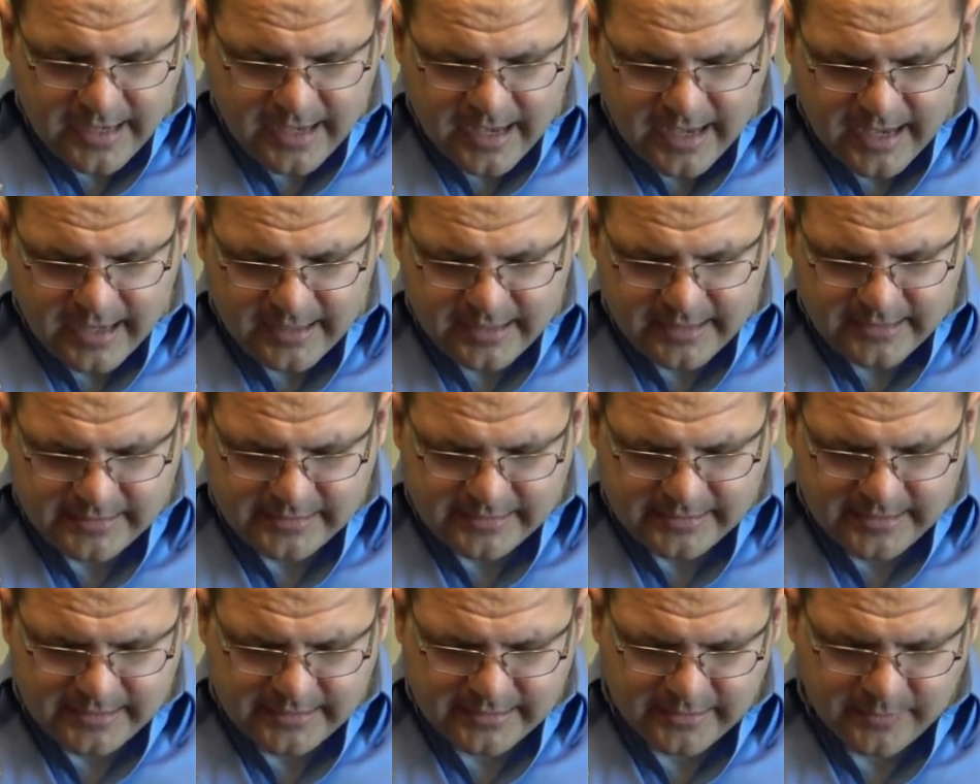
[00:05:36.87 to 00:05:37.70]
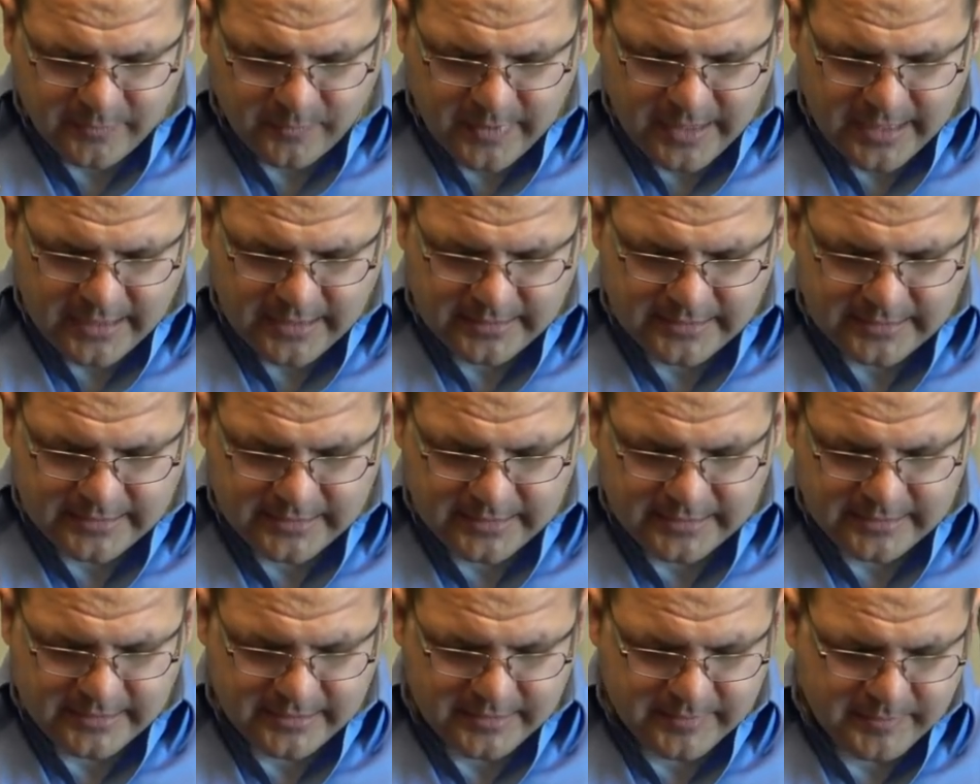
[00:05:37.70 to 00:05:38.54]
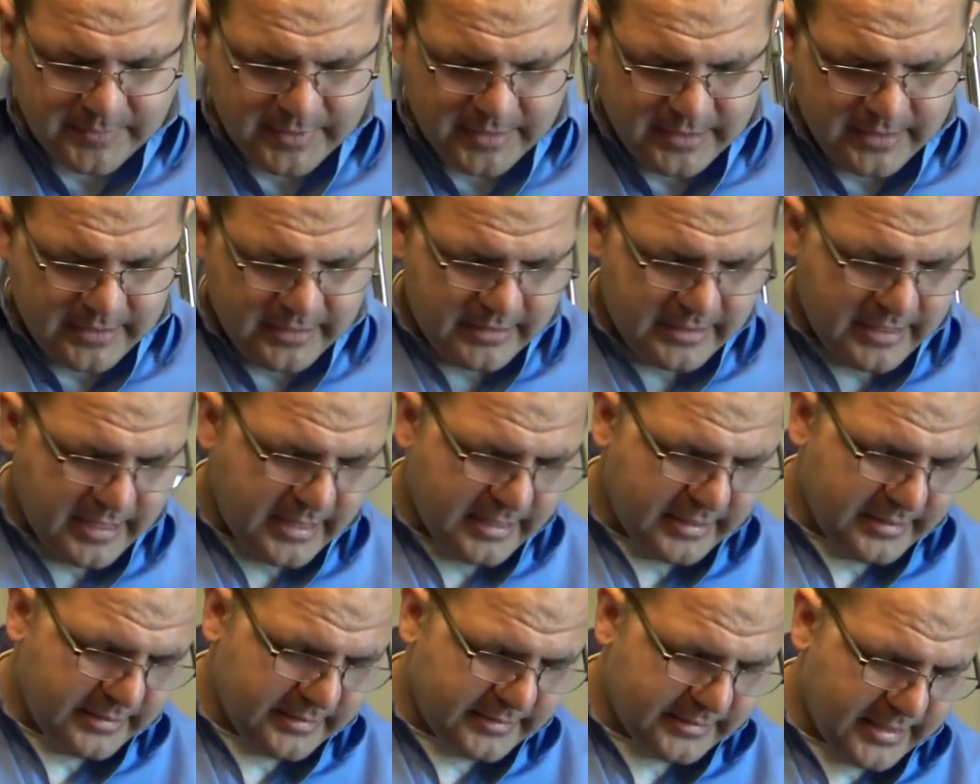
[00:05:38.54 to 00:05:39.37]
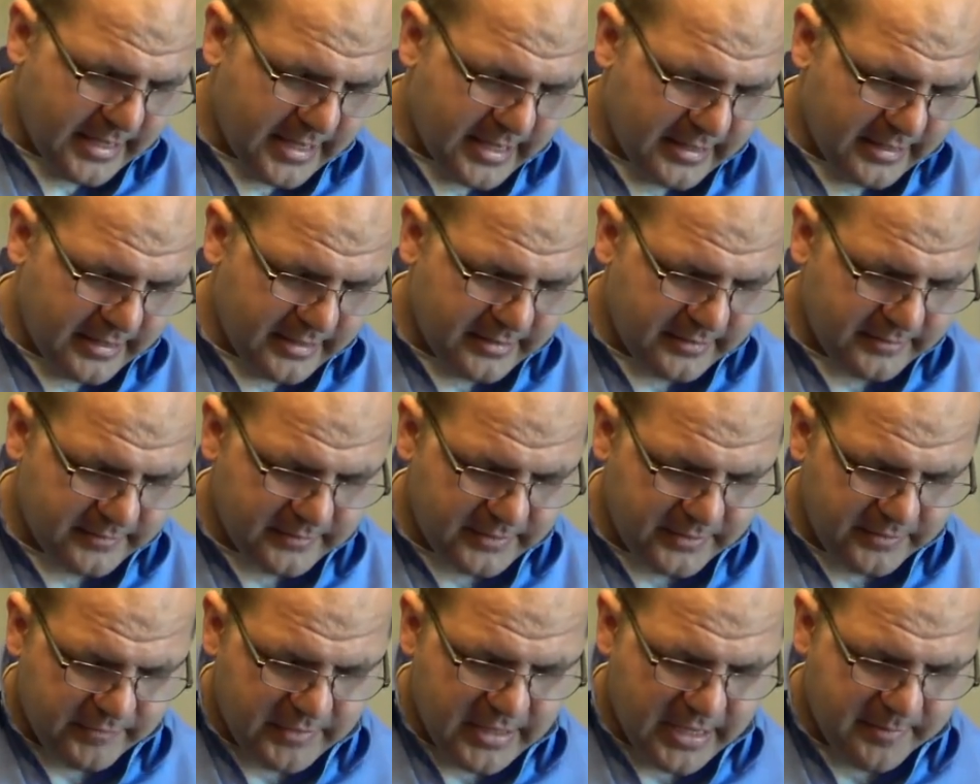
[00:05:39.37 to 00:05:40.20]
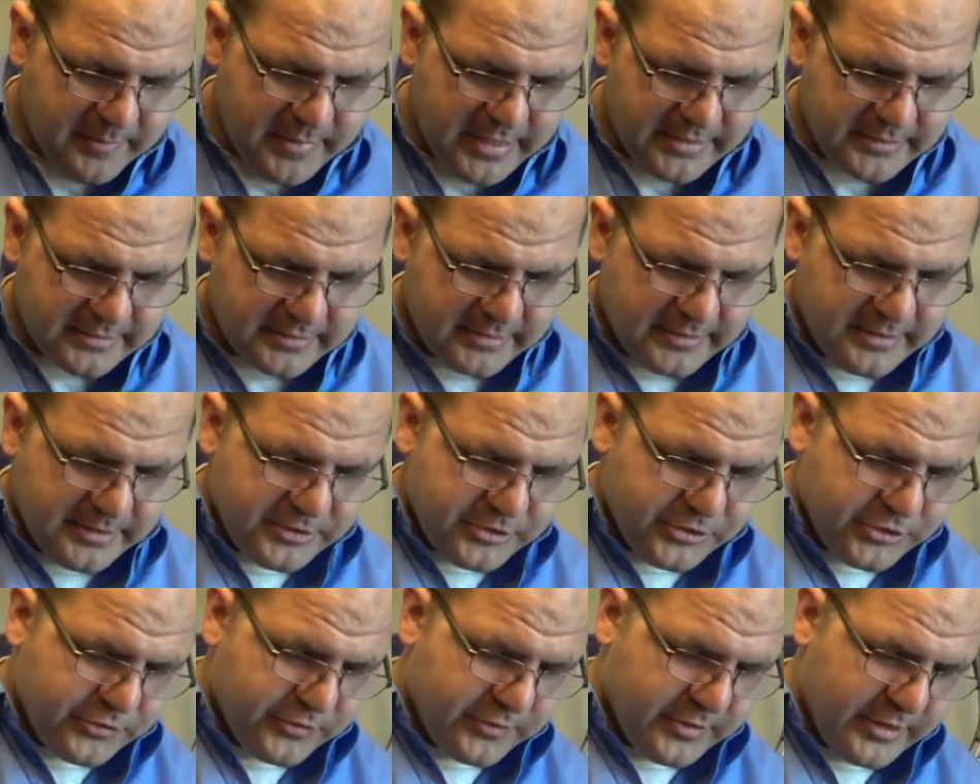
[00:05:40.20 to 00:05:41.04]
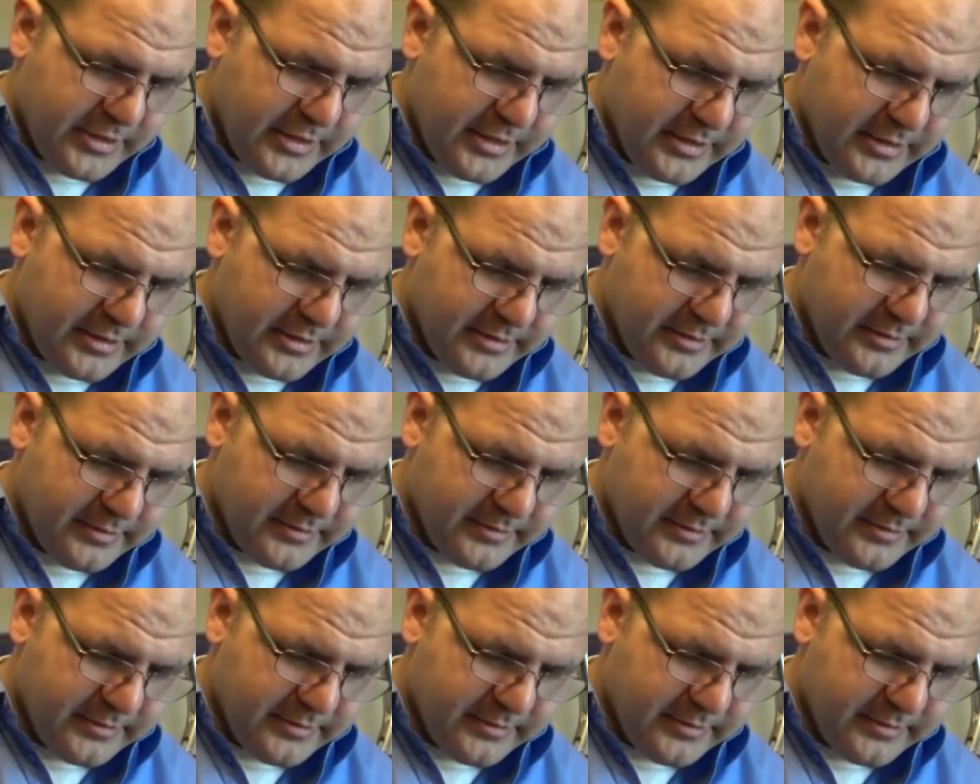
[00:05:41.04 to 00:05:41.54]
Yeah, it's a weighted system, and you've got basically a string,